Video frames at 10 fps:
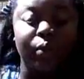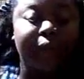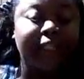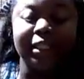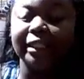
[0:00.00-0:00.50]

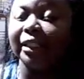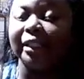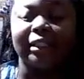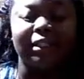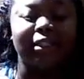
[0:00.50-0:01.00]
willing
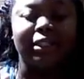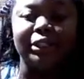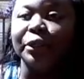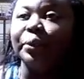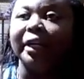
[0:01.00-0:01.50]
to
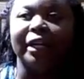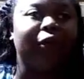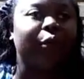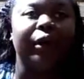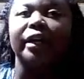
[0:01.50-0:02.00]
do
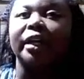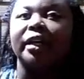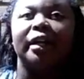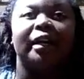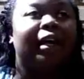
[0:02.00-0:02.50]
whatever work
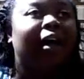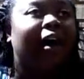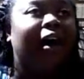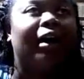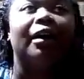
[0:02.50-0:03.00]

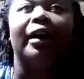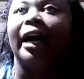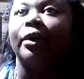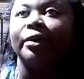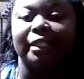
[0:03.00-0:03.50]
all
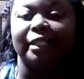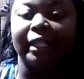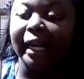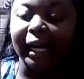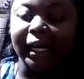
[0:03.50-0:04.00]
hours of the
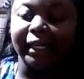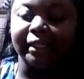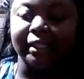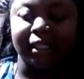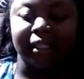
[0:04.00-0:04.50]

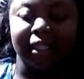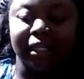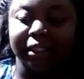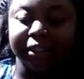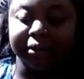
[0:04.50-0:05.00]
night
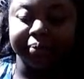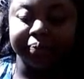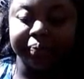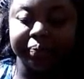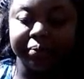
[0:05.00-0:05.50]
to
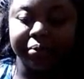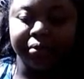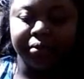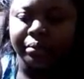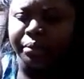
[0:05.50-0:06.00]

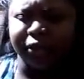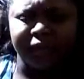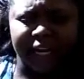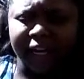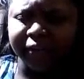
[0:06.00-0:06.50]

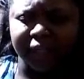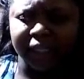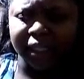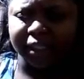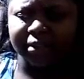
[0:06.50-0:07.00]
provide for
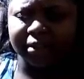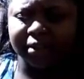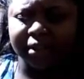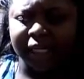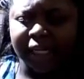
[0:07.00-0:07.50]

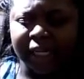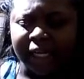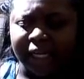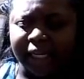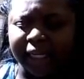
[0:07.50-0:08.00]
us.
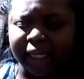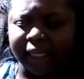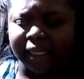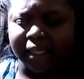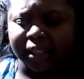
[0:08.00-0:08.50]
And
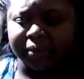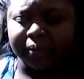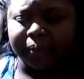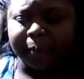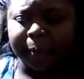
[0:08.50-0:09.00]

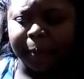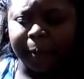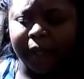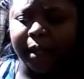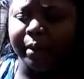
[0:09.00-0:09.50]

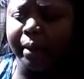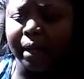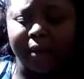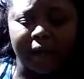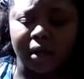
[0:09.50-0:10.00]
him and my
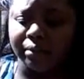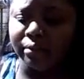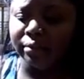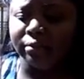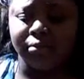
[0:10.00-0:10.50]
mom
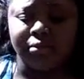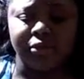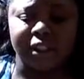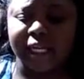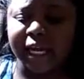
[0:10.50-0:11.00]

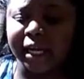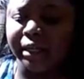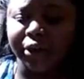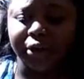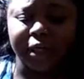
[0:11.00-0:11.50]
just had an
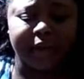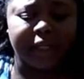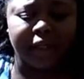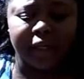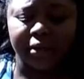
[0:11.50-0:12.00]
agreement,
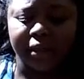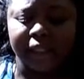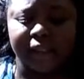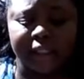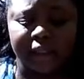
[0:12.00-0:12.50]
you know,
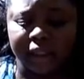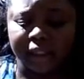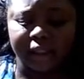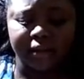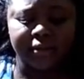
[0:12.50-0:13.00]
that they're
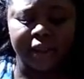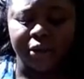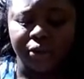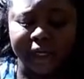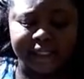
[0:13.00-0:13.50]
gonna
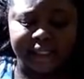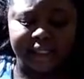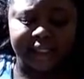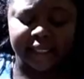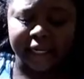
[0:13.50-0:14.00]
raise
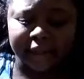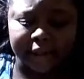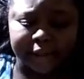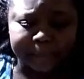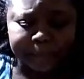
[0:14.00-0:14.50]
us
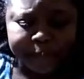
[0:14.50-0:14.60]
together.